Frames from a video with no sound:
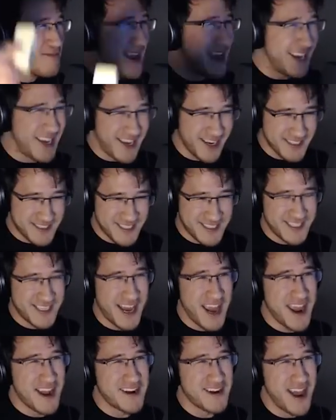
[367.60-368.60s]
make it
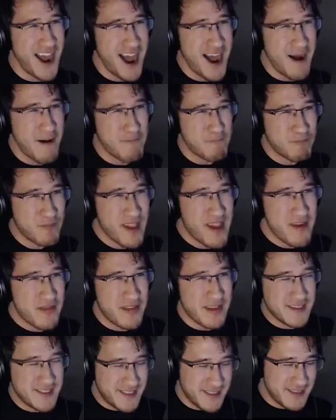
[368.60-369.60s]
stand up.
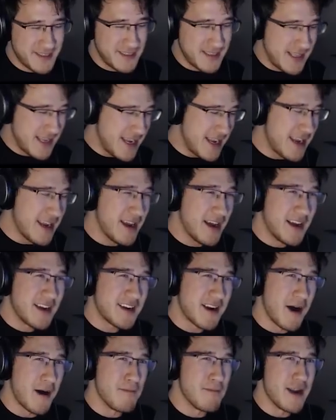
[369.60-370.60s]
This is the
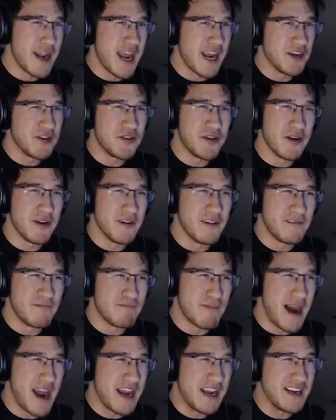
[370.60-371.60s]
culmination of
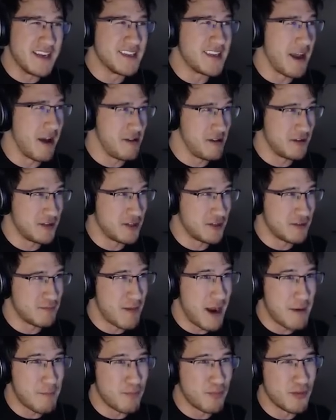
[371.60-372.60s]
my intelligence,
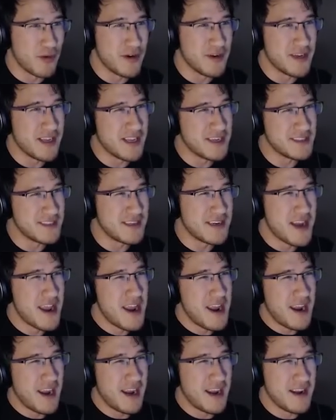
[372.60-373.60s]
my brilliance
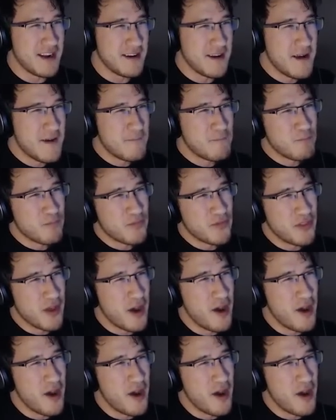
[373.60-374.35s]
in the